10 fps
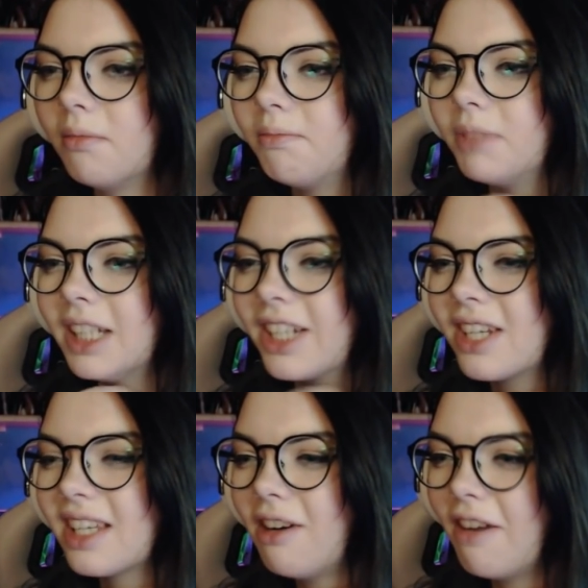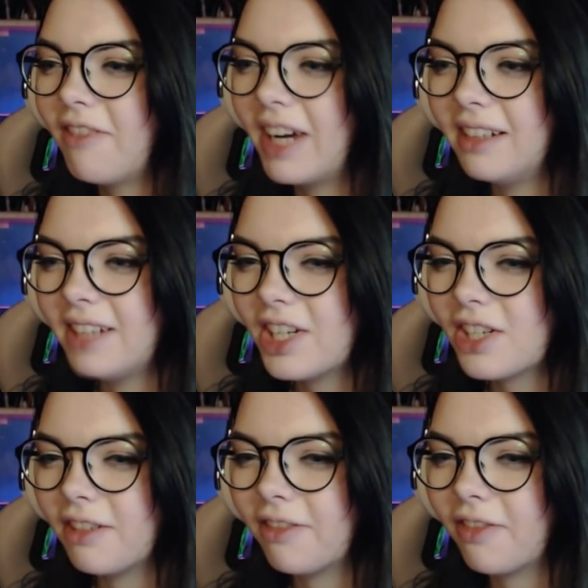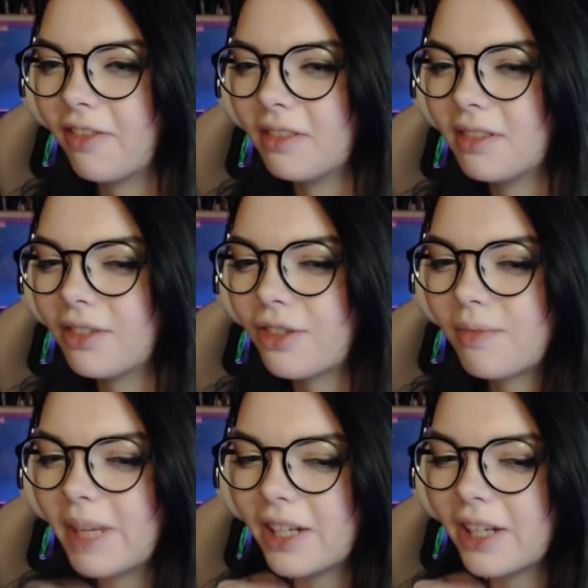But like, she's not in violation of being